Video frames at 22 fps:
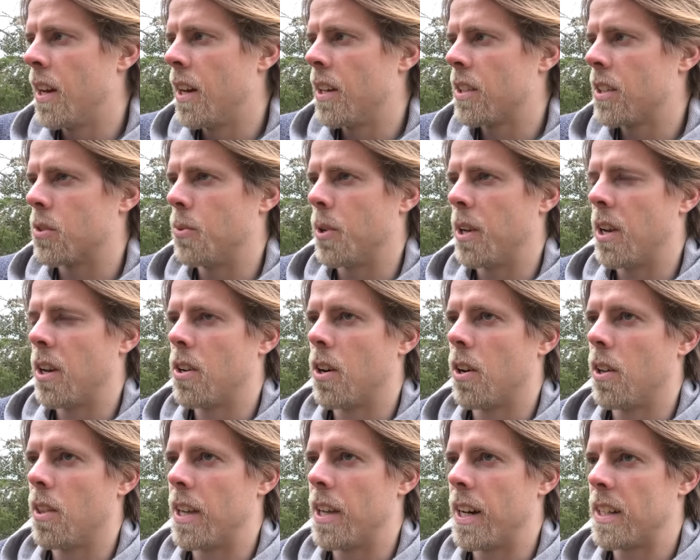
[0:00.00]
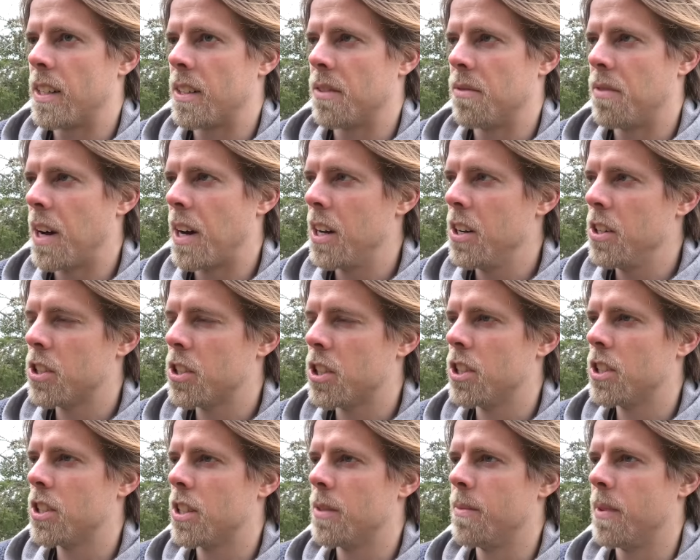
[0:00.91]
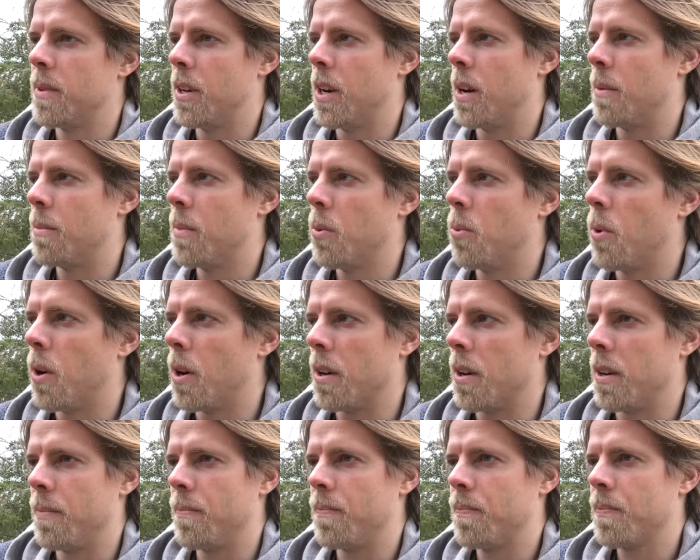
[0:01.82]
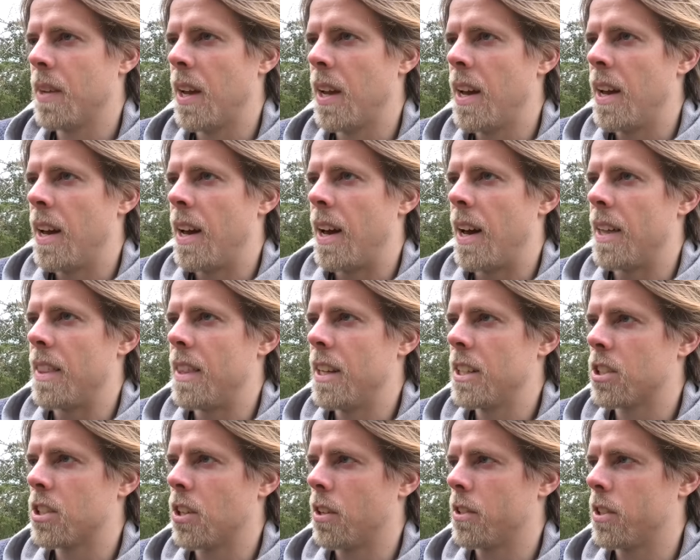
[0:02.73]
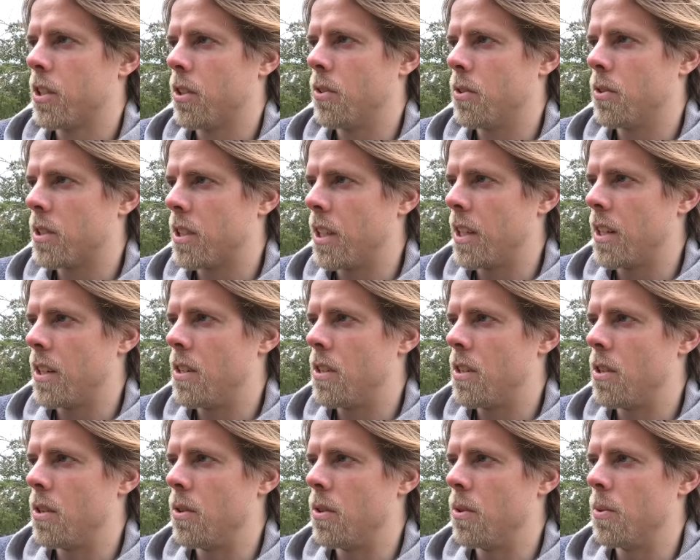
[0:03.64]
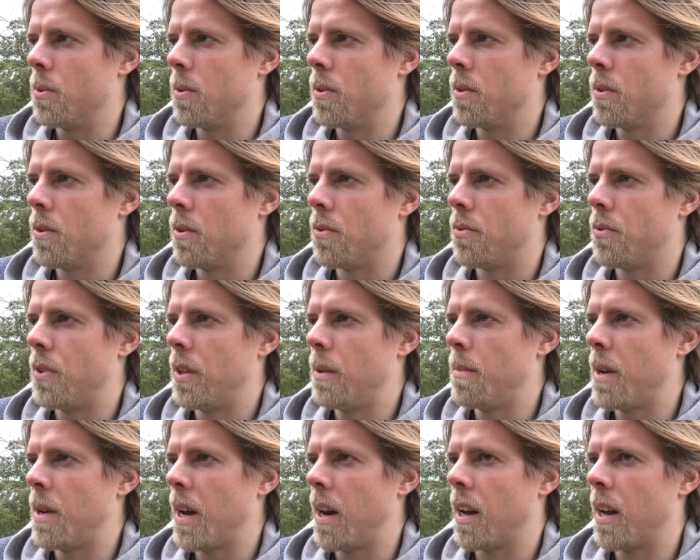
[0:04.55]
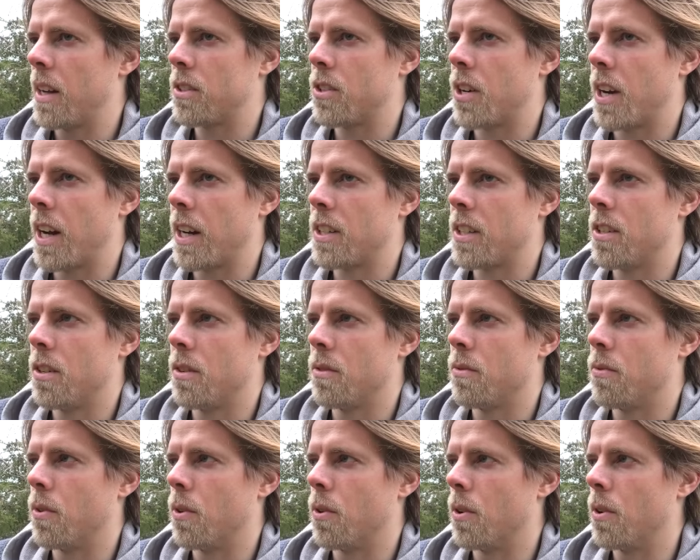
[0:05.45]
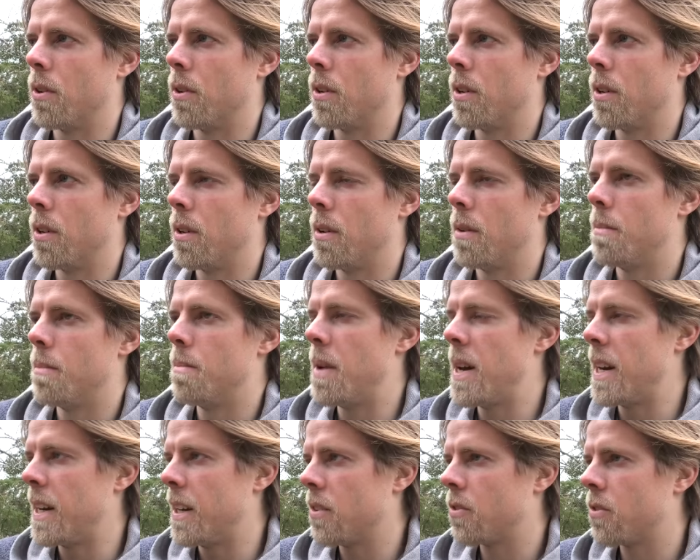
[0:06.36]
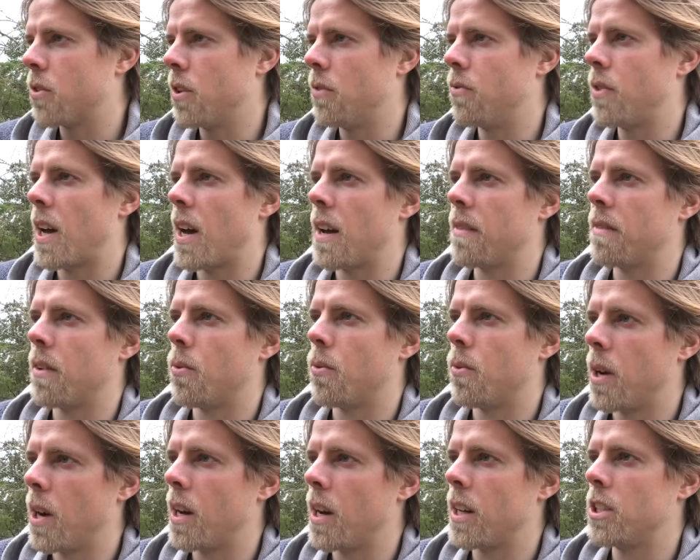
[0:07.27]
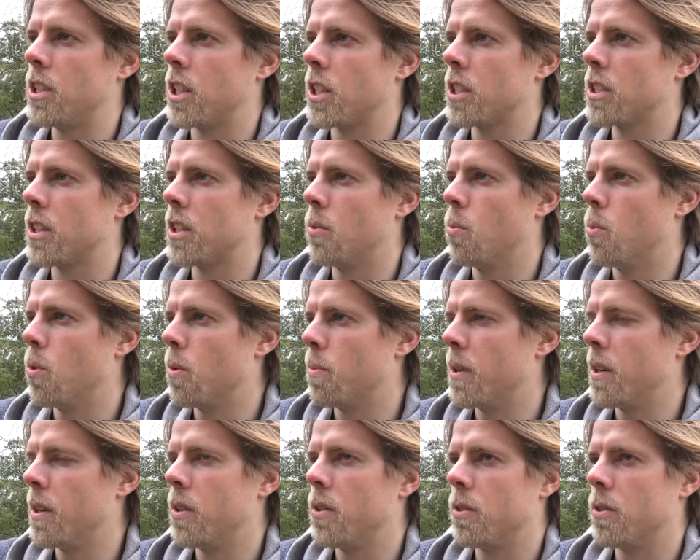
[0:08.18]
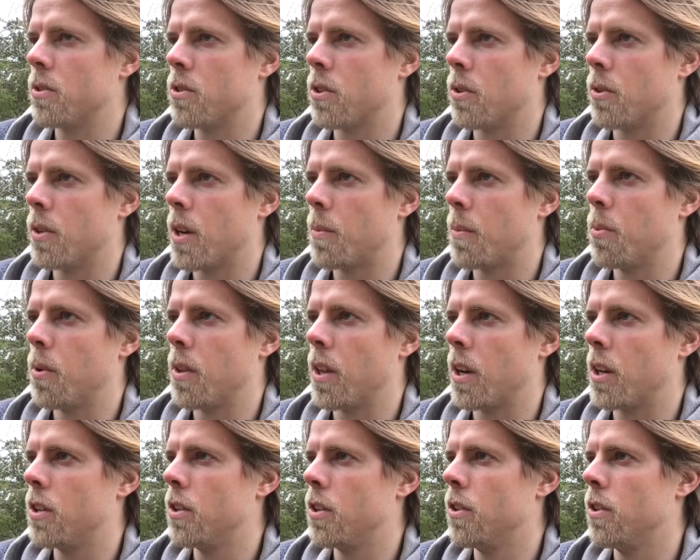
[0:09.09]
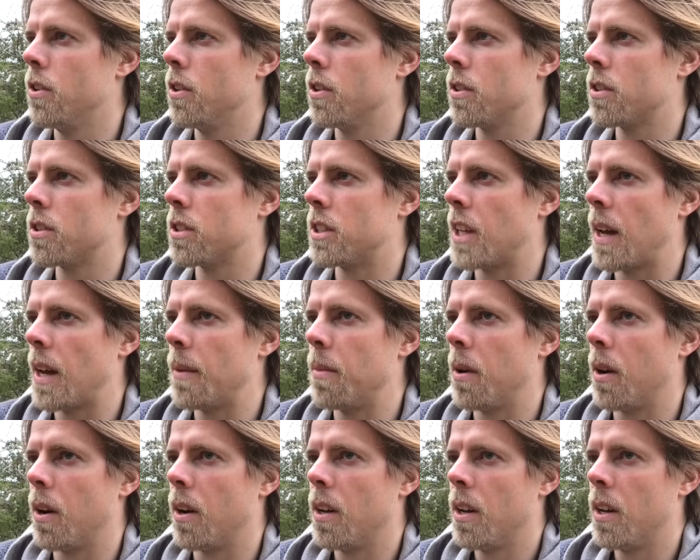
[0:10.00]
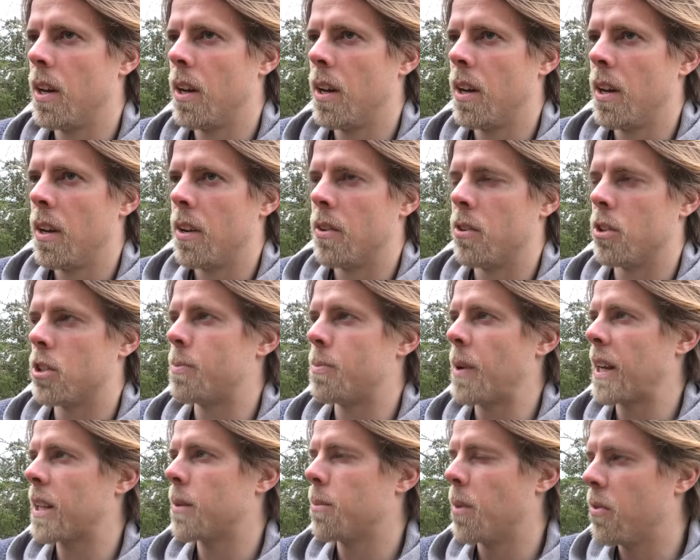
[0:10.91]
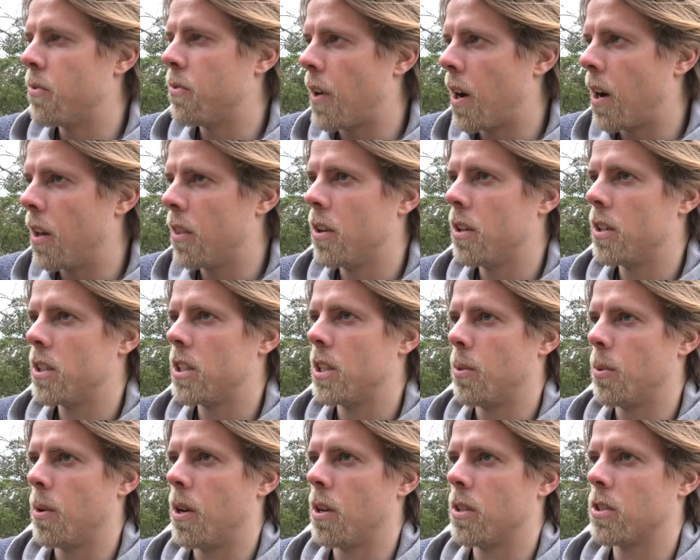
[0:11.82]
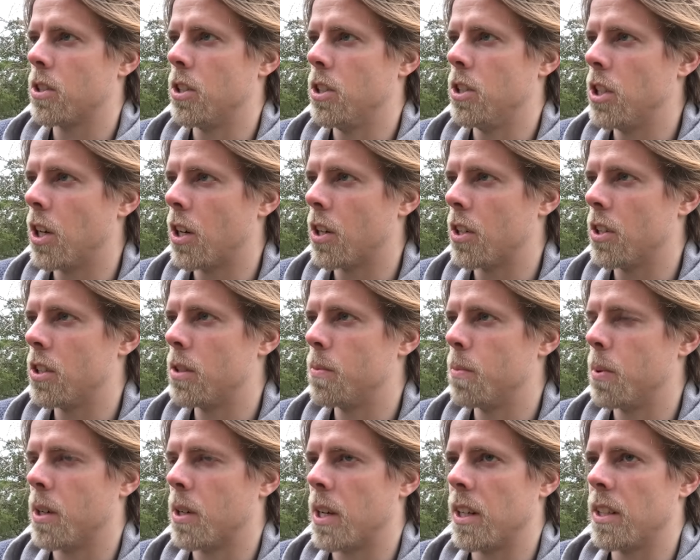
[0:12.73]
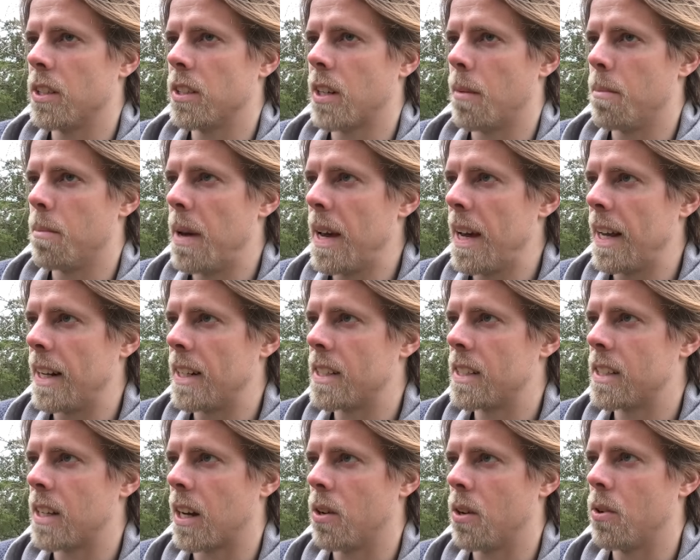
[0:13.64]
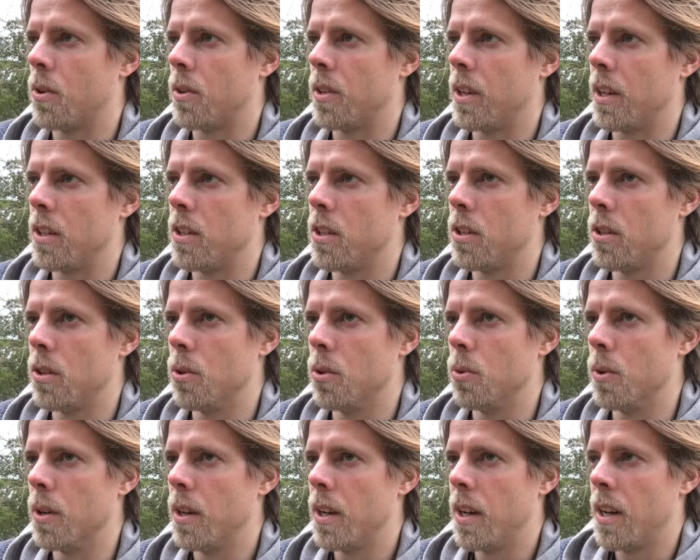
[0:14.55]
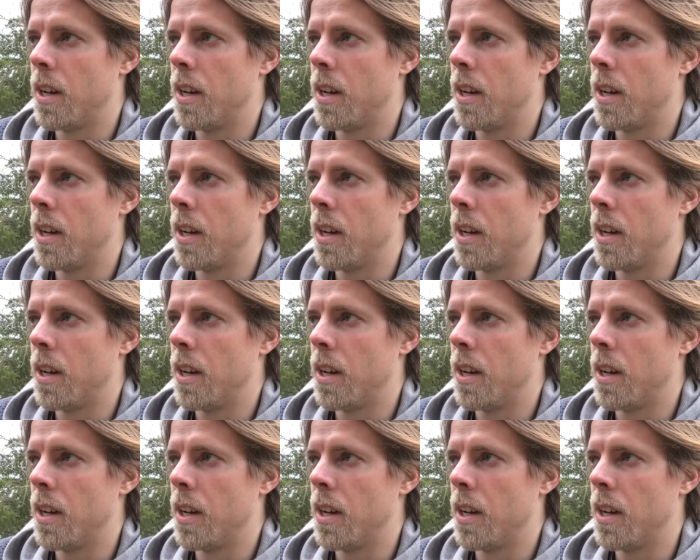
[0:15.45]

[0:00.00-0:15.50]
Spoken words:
So we can call that value system number one. And this also goes into female attraction for men. So if you have a well-adjusted woman who's grown up with a good, stable, respectable father, she will also judge potential mates according to